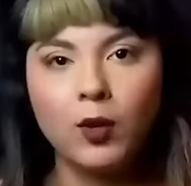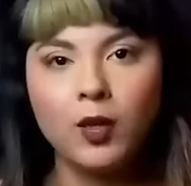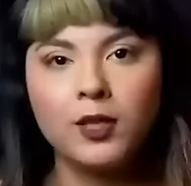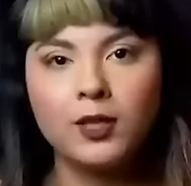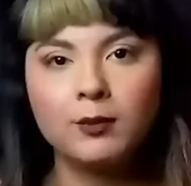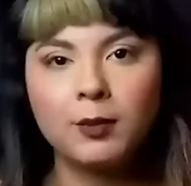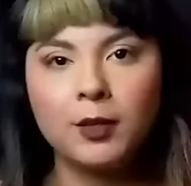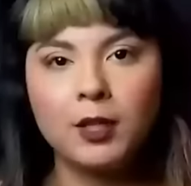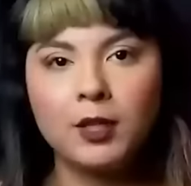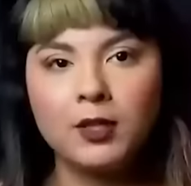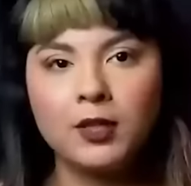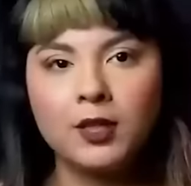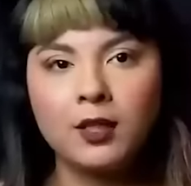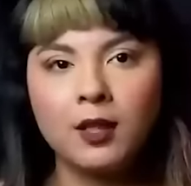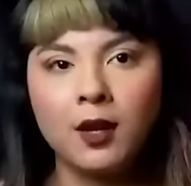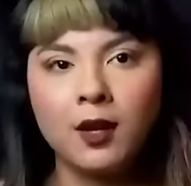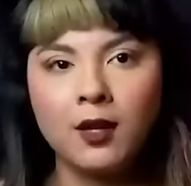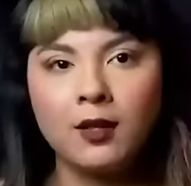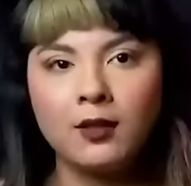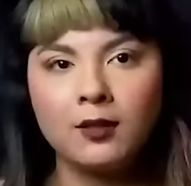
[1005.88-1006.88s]
once
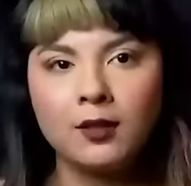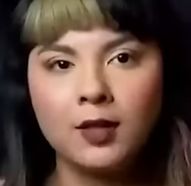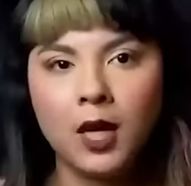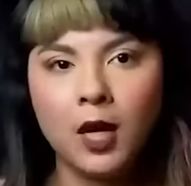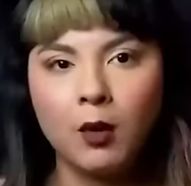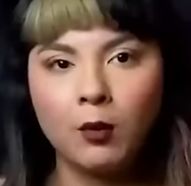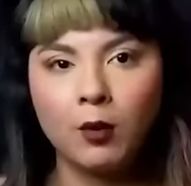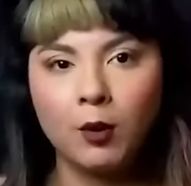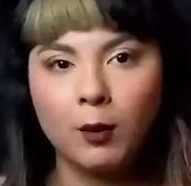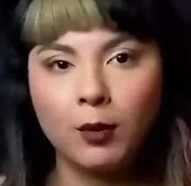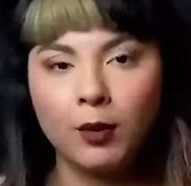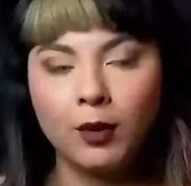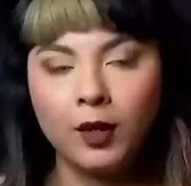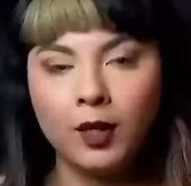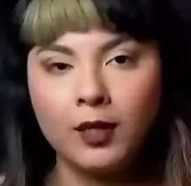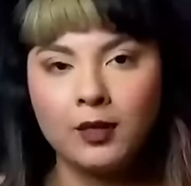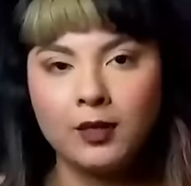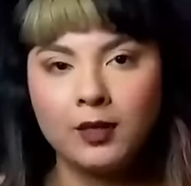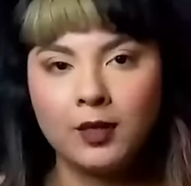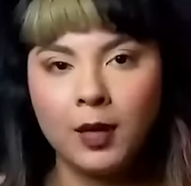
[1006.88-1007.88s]
piercing eyes now
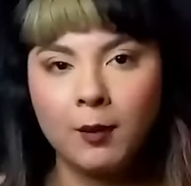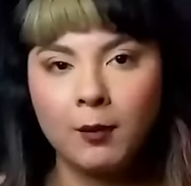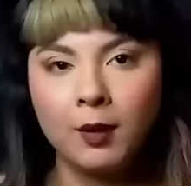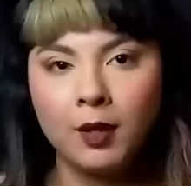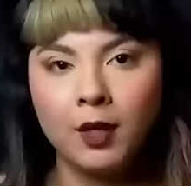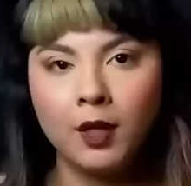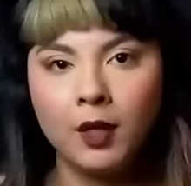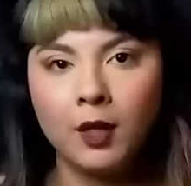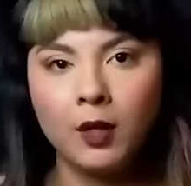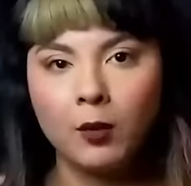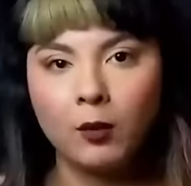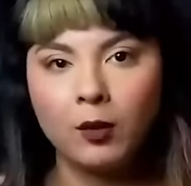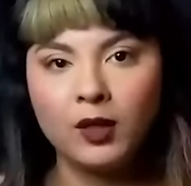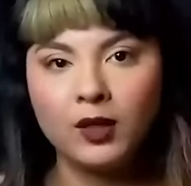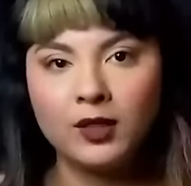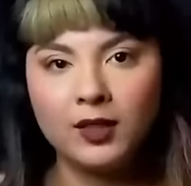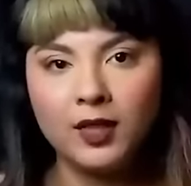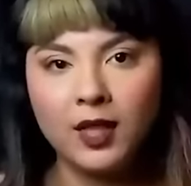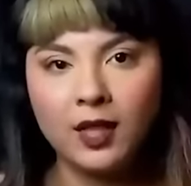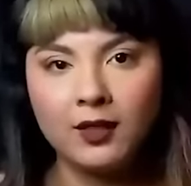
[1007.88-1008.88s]
replaced them
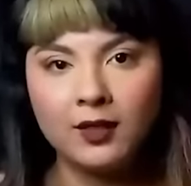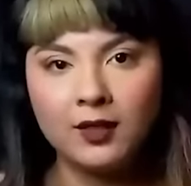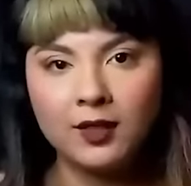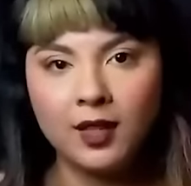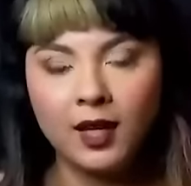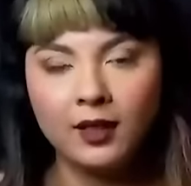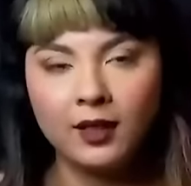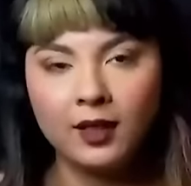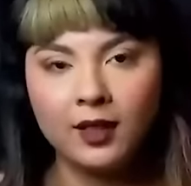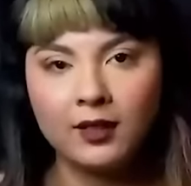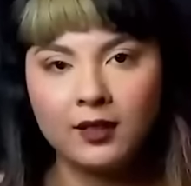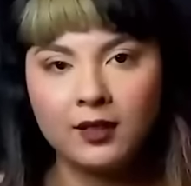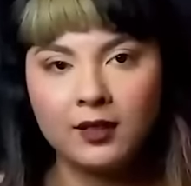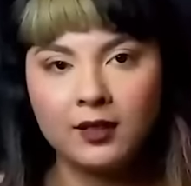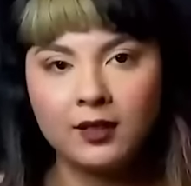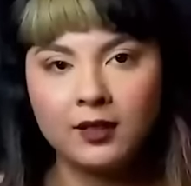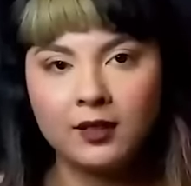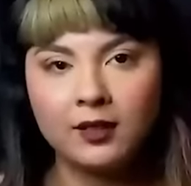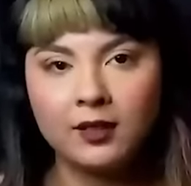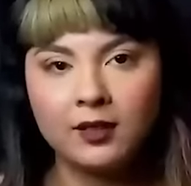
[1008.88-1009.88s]
with dead silence.